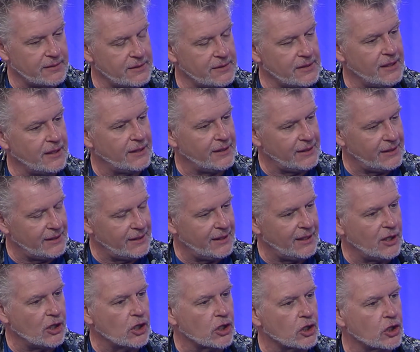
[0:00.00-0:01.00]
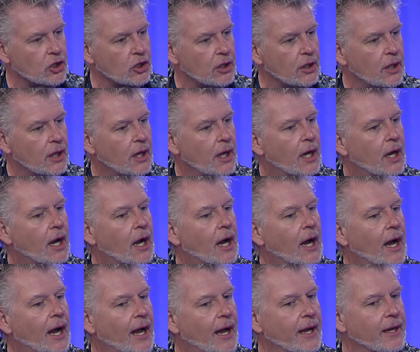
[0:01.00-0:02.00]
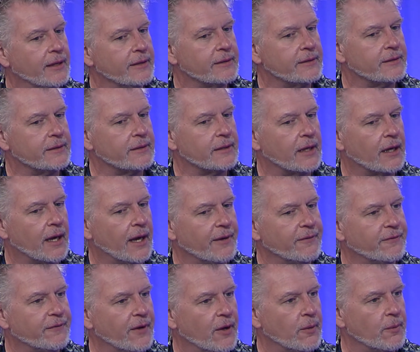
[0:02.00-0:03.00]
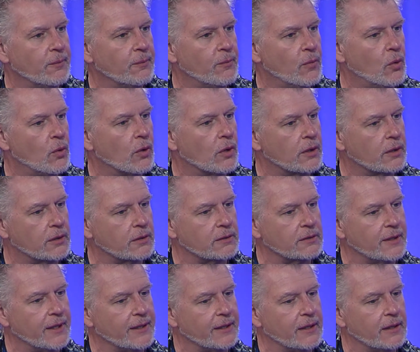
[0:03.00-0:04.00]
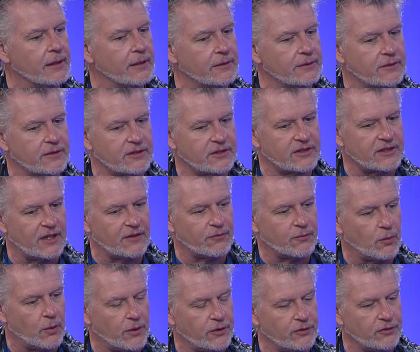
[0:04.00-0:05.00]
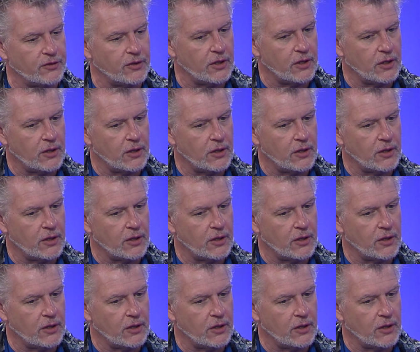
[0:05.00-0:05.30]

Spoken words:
Here, I felt more like stuff was